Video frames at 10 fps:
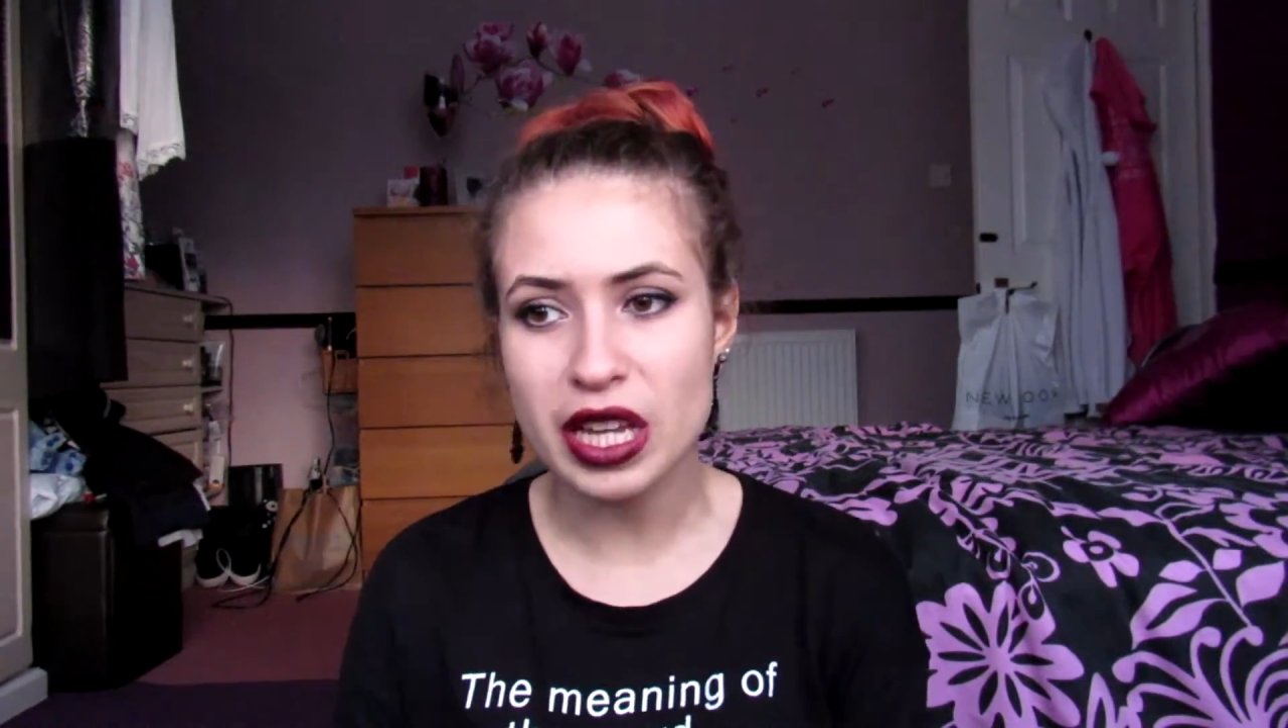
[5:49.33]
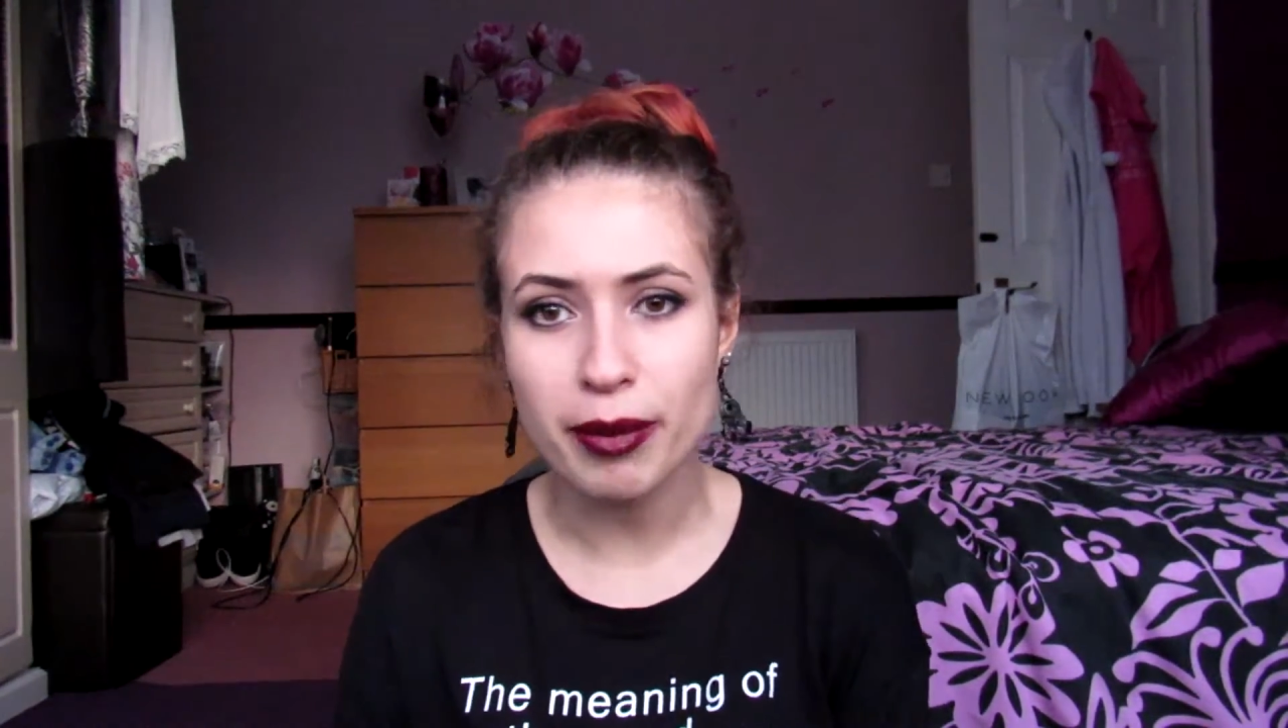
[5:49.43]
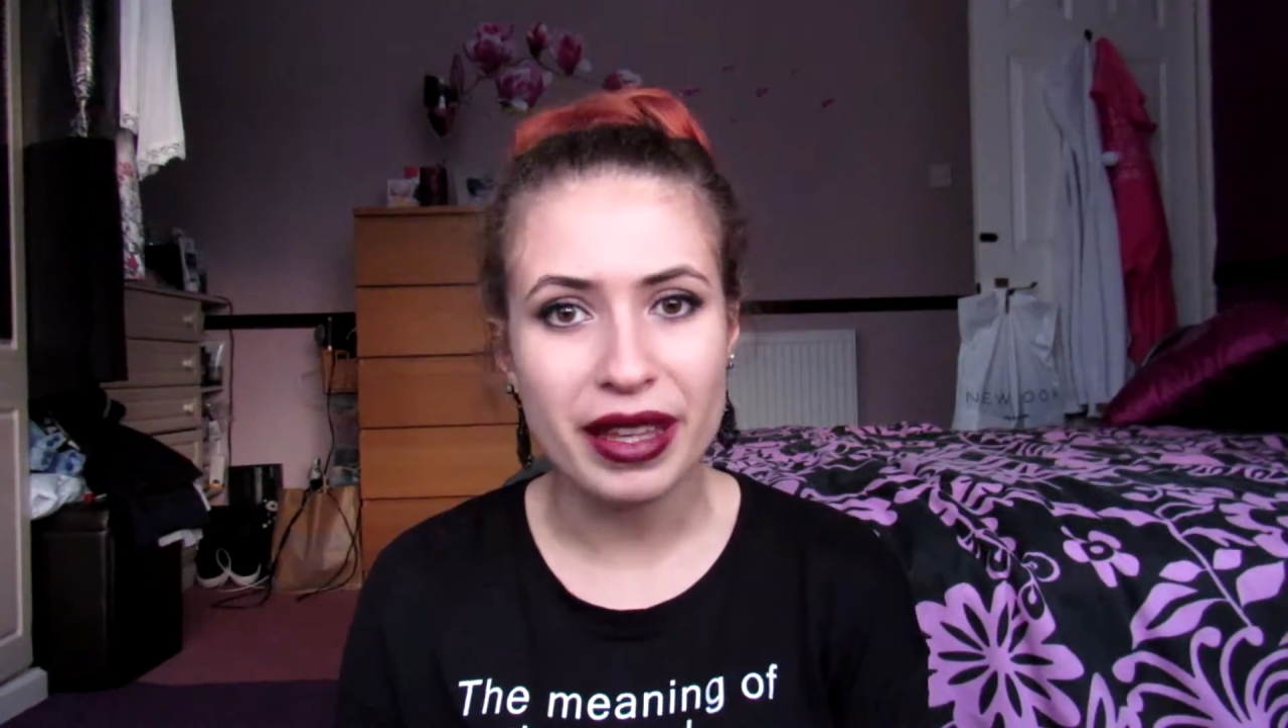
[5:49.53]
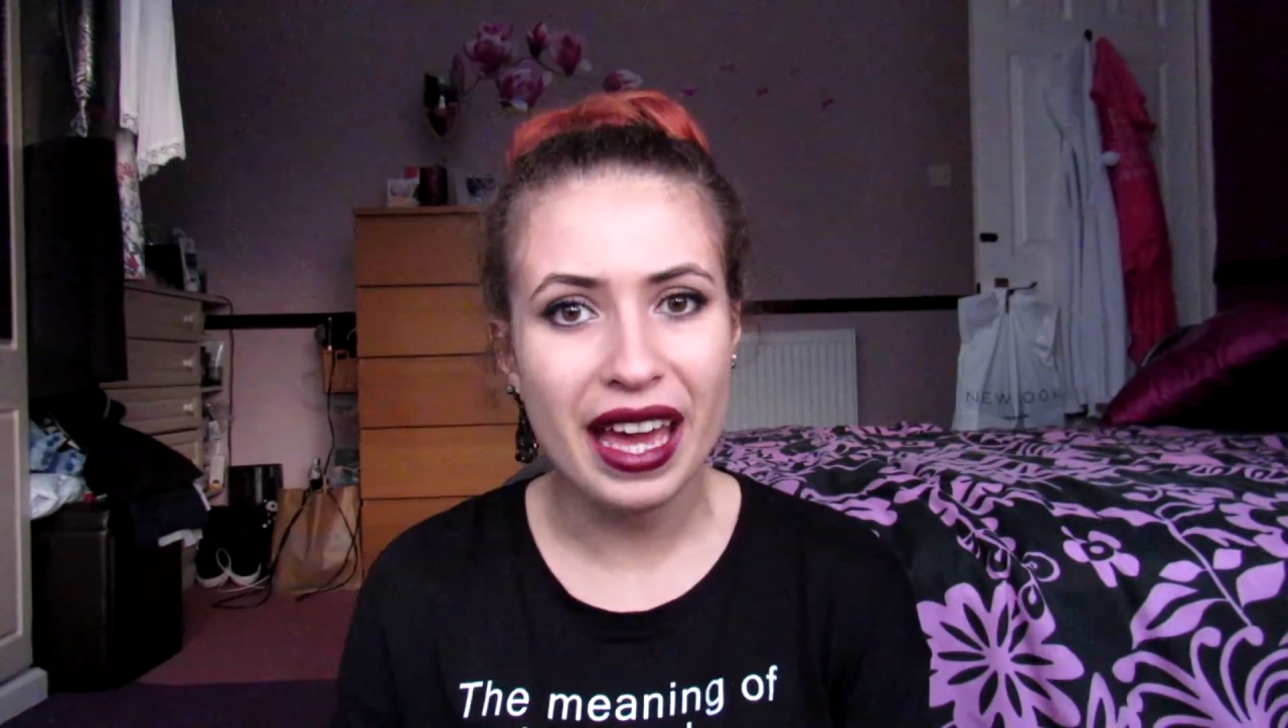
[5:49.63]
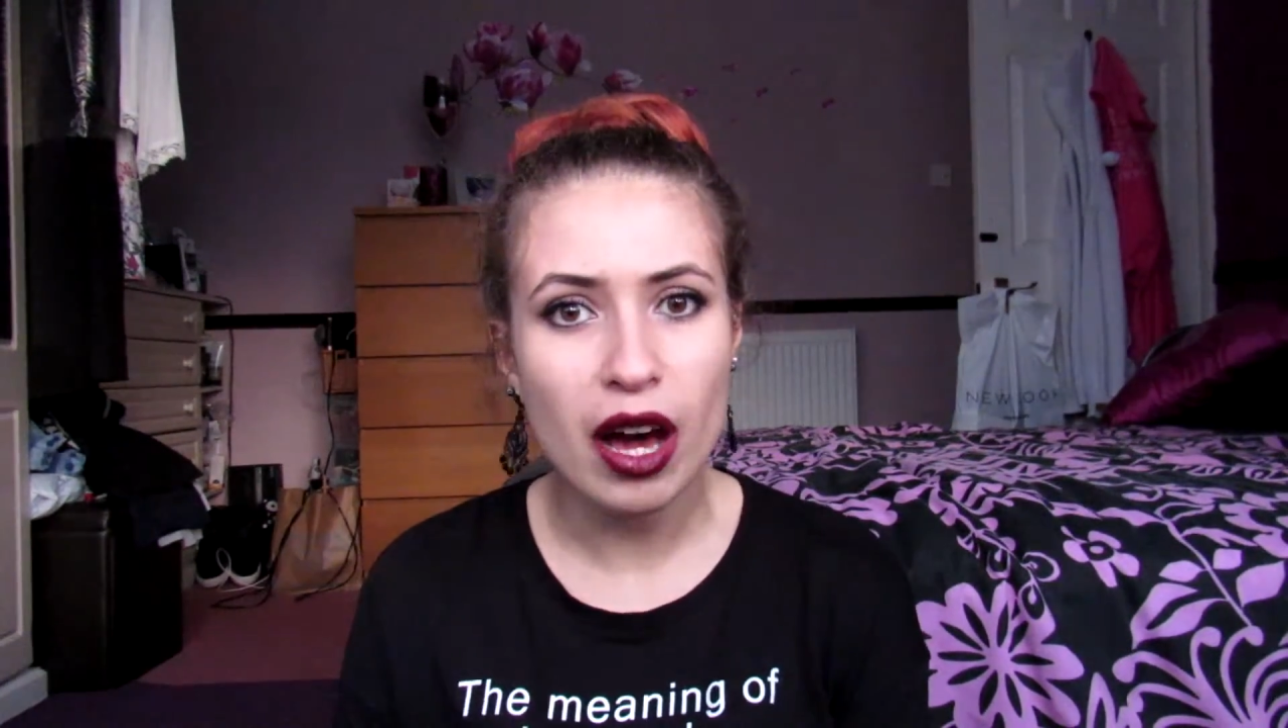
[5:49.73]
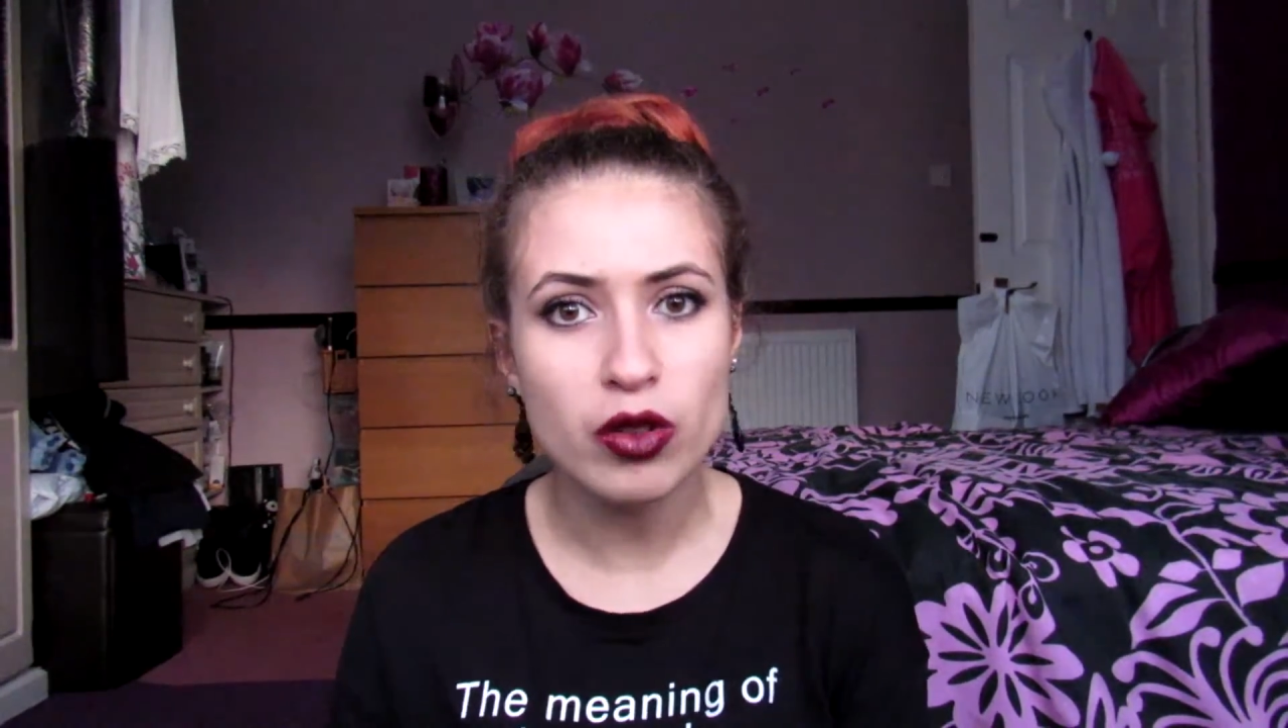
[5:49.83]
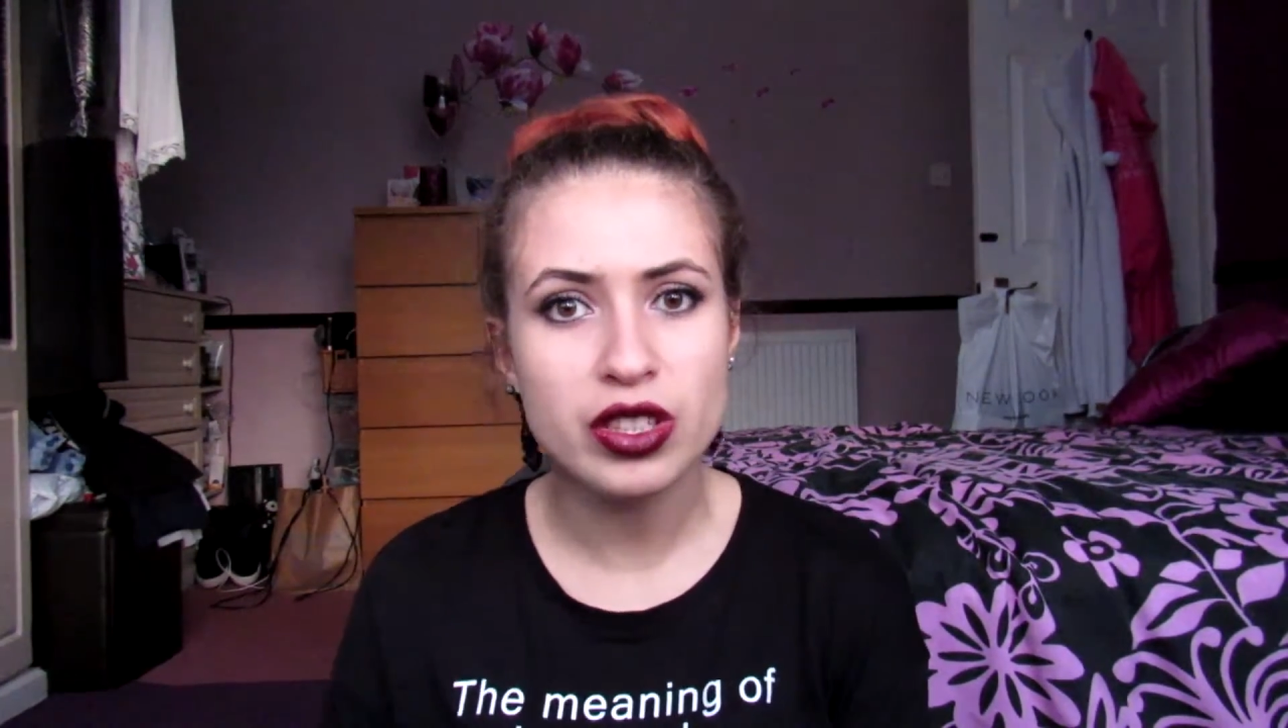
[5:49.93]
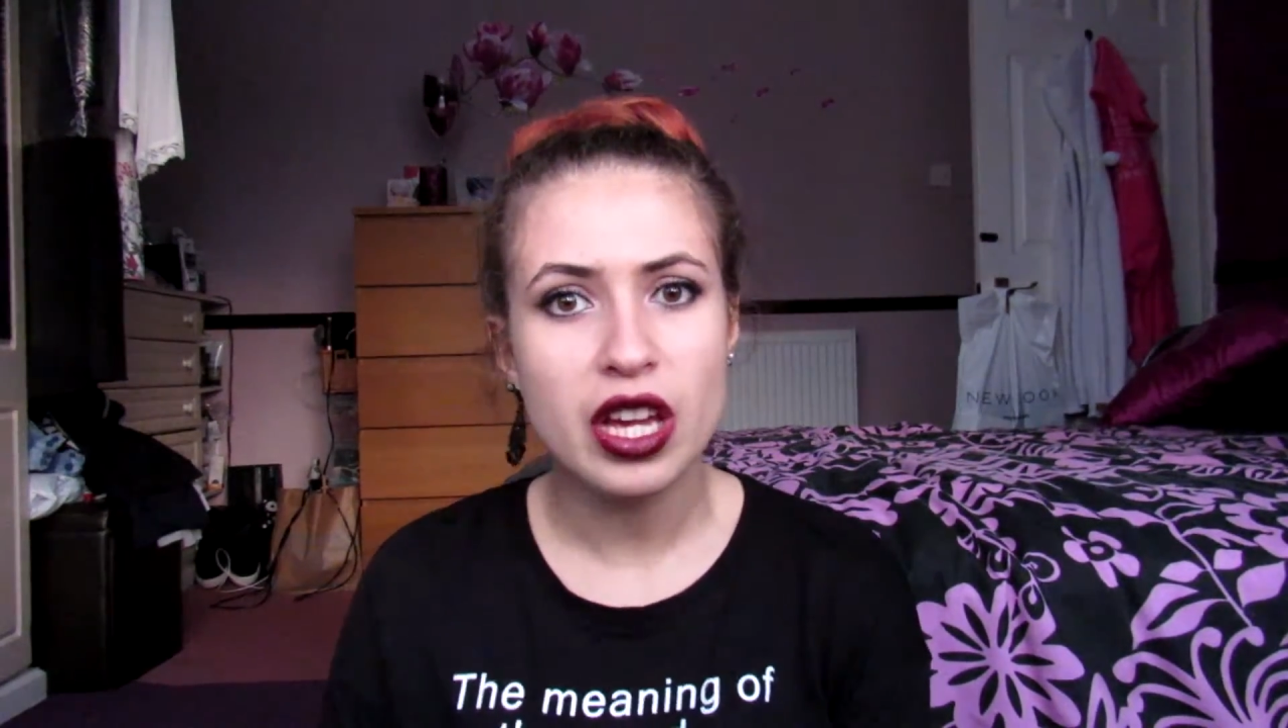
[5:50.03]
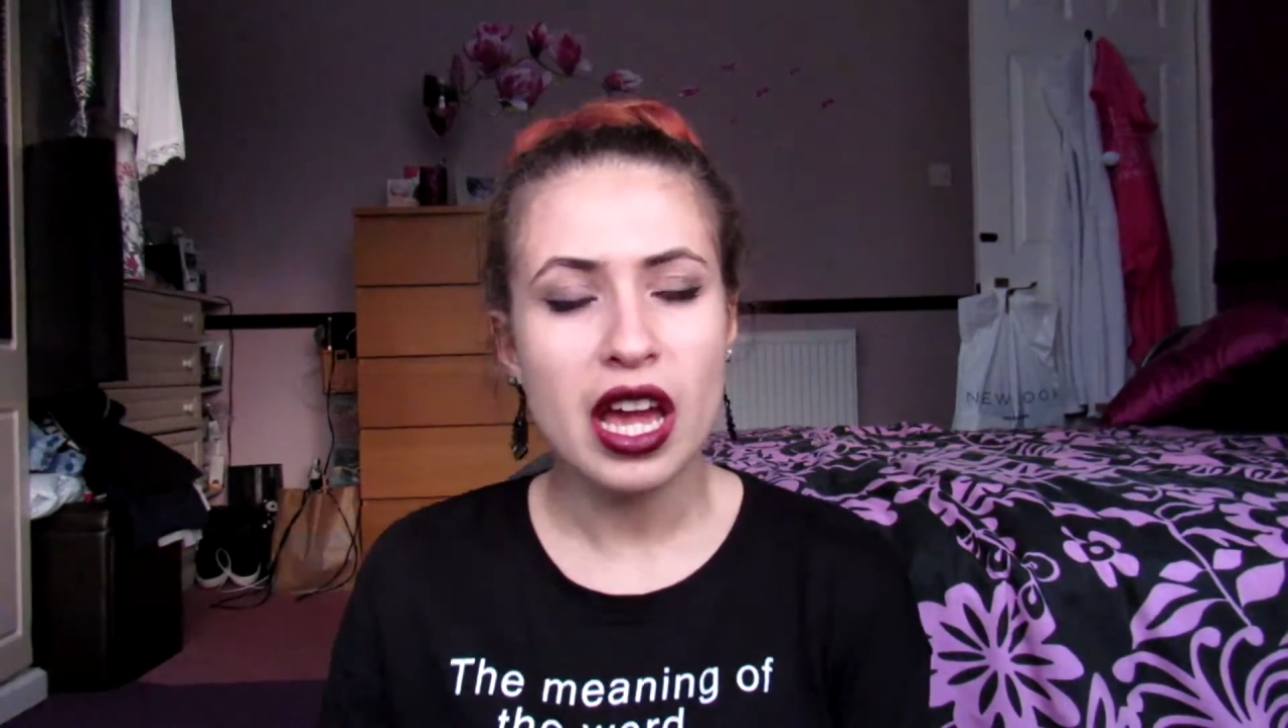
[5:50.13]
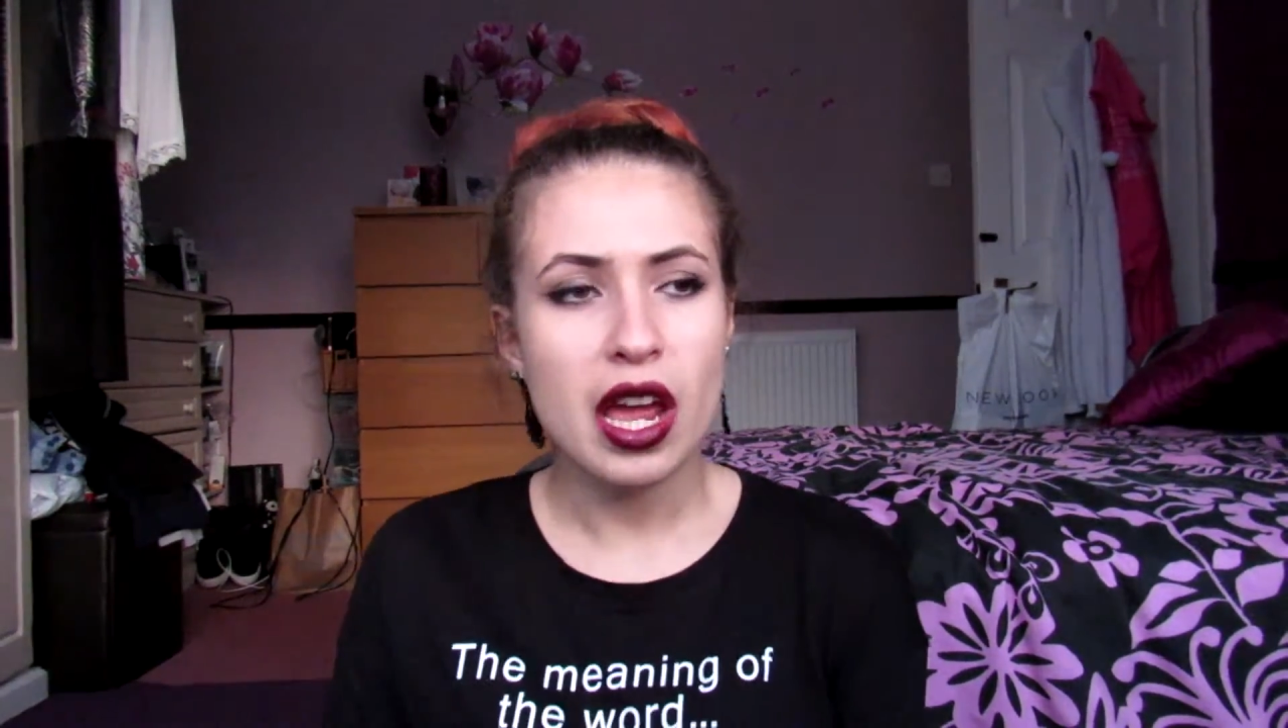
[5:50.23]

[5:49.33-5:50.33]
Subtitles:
coming out.